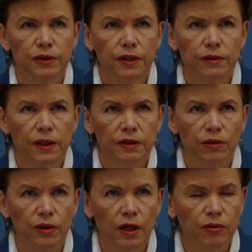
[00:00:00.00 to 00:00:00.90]

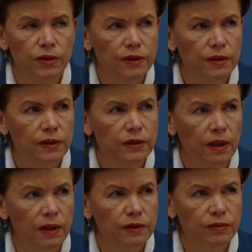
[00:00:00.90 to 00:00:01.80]
security,
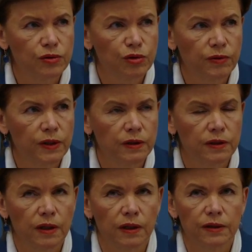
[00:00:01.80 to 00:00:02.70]
and of course
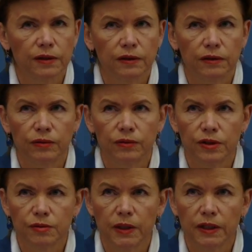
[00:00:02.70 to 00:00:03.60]
renewing the
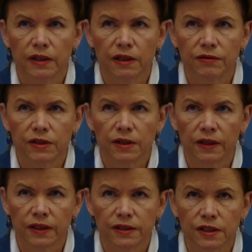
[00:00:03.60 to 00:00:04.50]

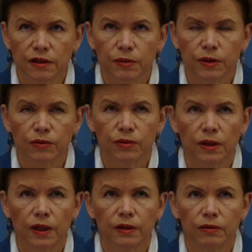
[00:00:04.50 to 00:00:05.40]
sovereignty
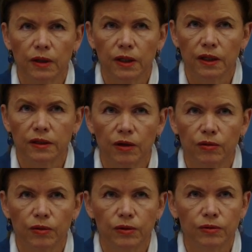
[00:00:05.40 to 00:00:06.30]
and territorial
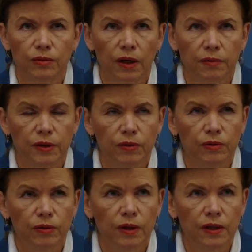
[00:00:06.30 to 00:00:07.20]
integrity of
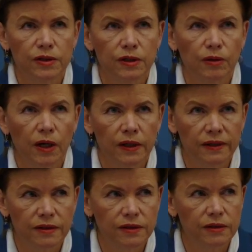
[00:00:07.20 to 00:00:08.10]
Ukraine and stopping
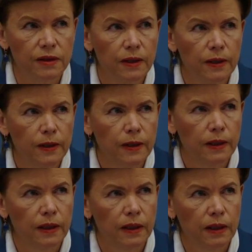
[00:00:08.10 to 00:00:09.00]
Russian
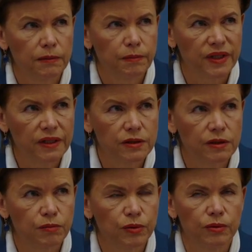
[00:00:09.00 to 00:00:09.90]

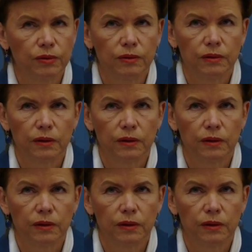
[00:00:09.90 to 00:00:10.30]
aggression,